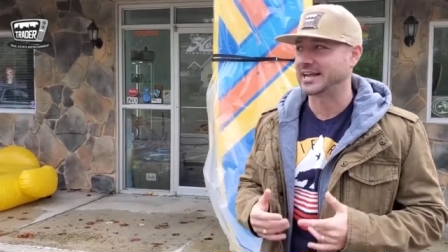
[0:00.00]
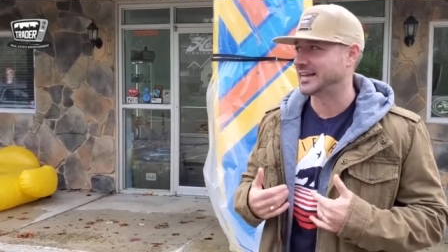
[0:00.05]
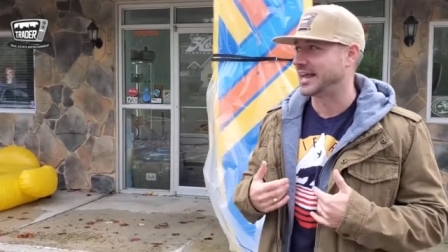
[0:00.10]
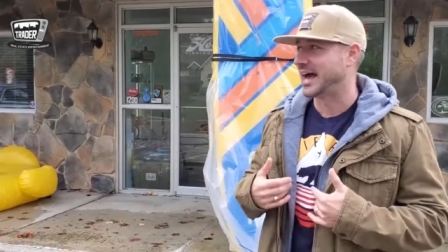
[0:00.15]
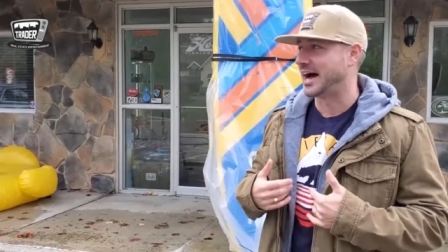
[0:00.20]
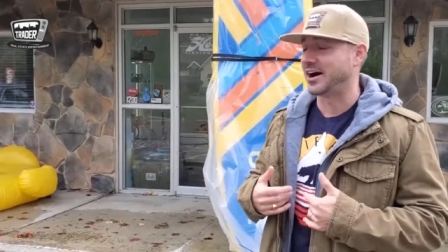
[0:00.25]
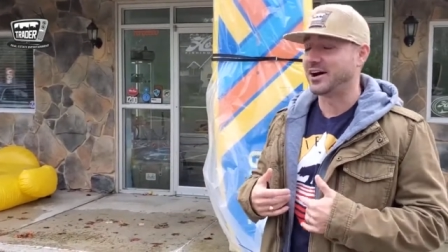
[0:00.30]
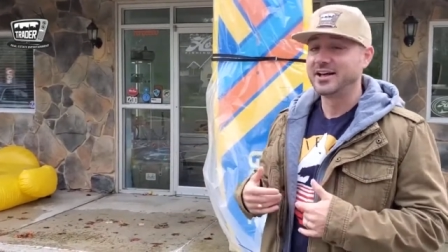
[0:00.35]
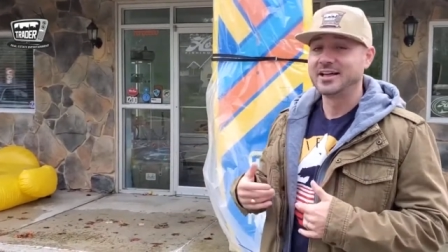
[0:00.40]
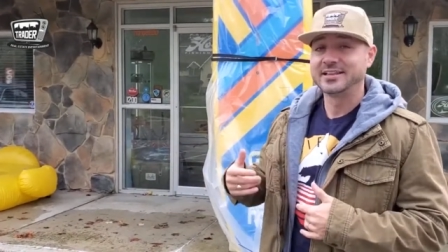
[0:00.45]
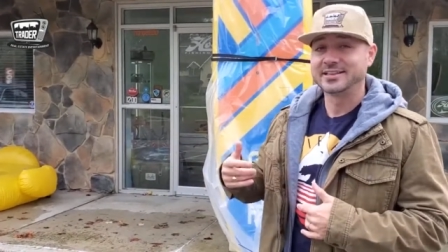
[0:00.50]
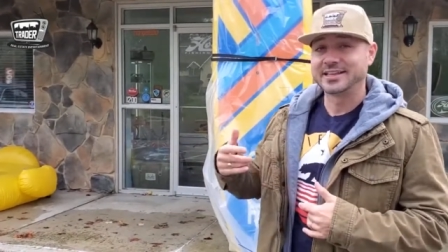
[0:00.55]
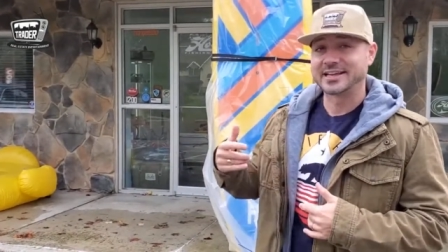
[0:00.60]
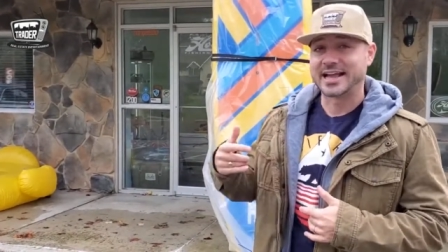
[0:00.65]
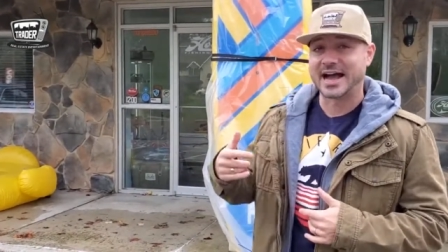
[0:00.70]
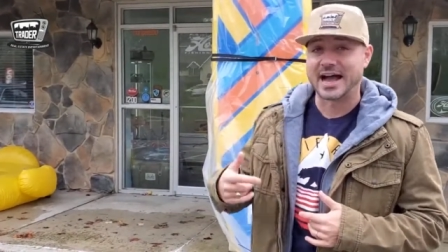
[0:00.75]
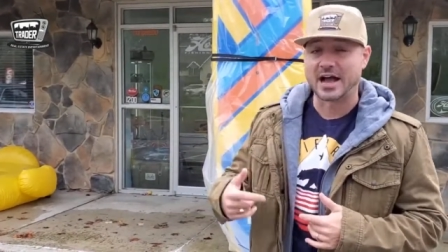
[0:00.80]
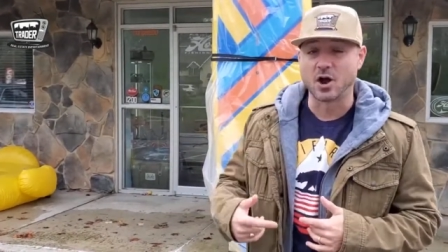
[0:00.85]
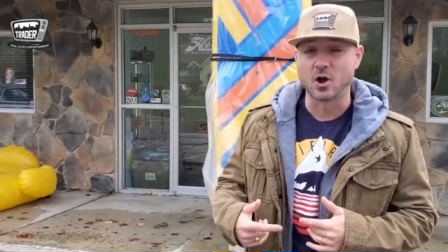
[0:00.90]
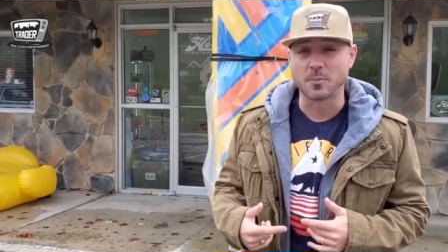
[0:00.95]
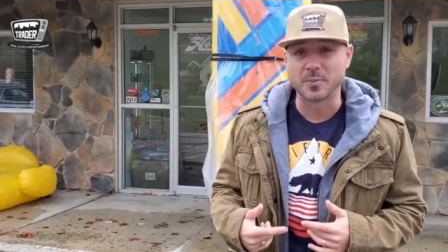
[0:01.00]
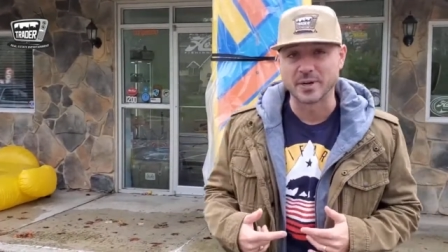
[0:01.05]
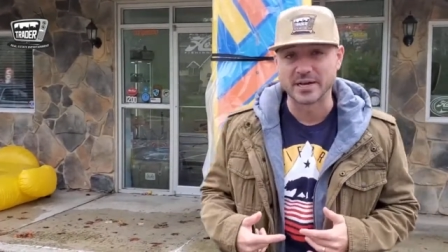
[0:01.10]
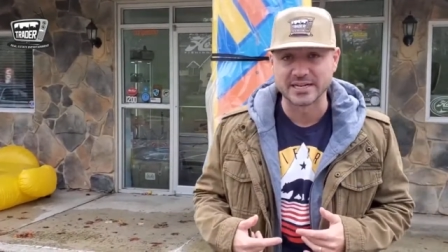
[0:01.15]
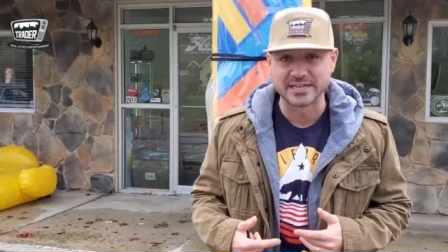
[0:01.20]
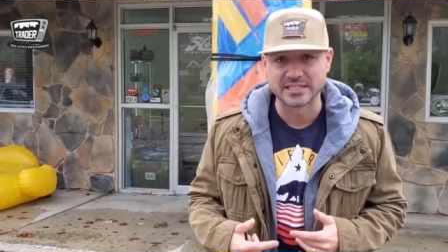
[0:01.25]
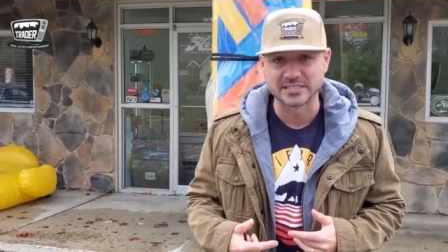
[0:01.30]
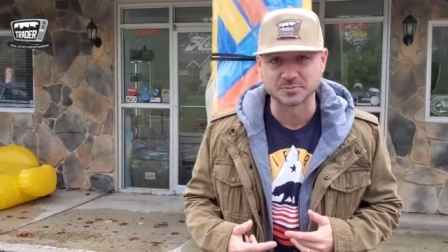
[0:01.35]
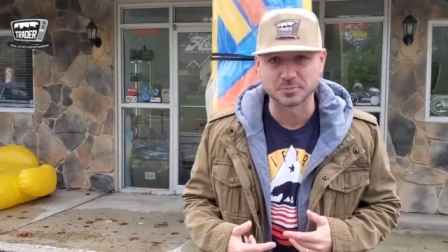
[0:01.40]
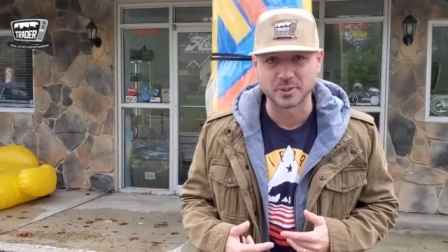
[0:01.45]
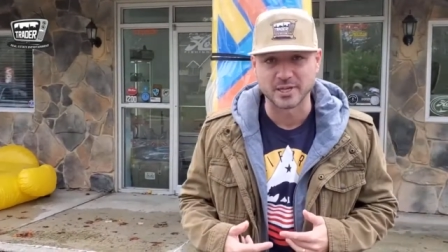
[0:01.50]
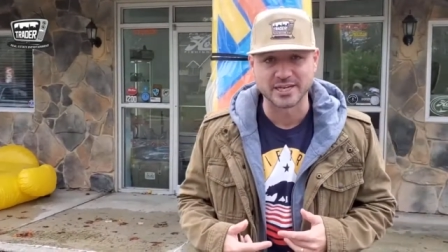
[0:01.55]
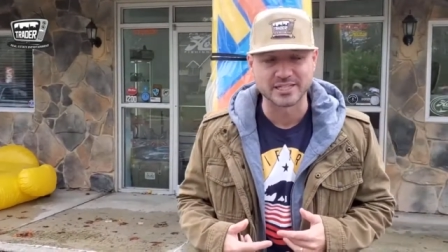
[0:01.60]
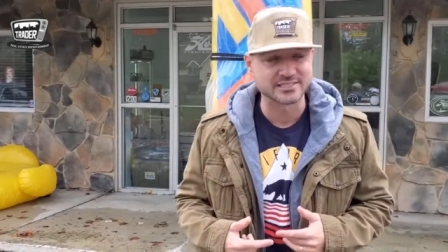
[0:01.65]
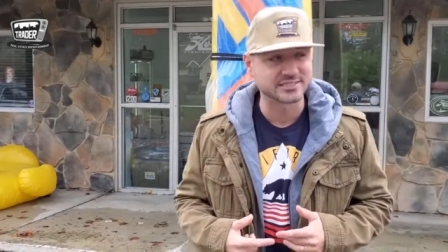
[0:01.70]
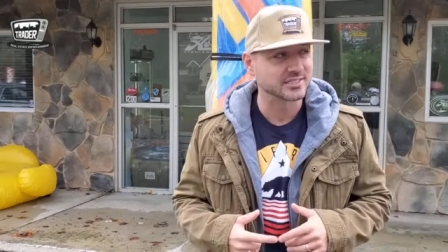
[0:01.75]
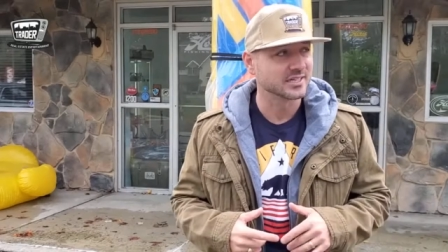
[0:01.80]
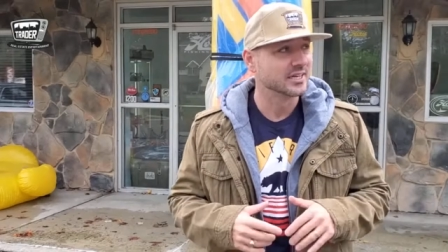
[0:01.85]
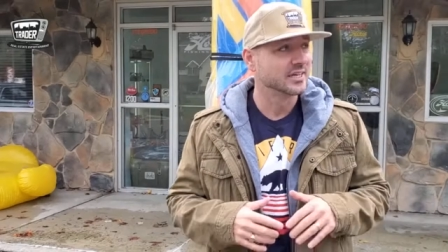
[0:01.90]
Now, the guy opening this place